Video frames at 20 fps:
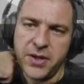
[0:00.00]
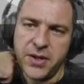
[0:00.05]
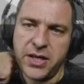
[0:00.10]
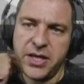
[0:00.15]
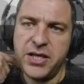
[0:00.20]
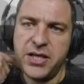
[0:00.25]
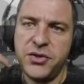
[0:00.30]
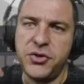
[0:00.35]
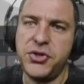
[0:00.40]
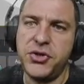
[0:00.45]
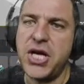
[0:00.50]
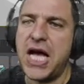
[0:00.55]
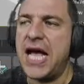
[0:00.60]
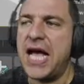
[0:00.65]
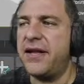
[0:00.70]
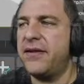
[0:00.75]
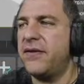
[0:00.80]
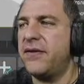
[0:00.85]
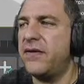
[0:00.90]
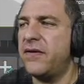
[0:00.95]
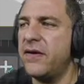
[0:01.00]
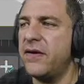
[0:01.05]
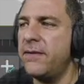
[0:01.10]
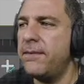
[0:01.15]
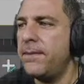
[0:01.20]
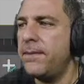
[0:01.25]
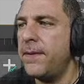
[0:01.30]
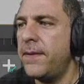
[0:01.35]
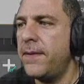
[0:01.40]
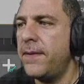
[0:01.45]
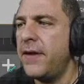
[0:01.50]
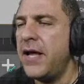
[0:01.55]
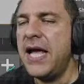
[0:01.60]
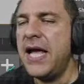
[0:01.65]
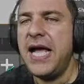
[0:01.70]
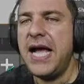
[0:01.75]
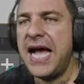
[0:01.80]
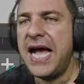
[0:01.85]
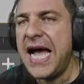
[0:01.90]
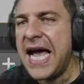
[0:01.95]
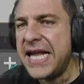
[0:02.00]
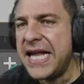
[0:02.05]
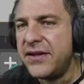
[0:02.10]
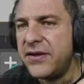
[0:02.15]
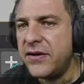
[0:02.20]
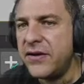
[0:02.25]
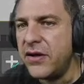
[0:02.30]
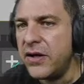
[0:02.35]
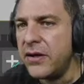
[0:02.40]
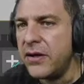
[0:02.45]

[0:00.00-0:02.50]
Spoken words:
in chat, and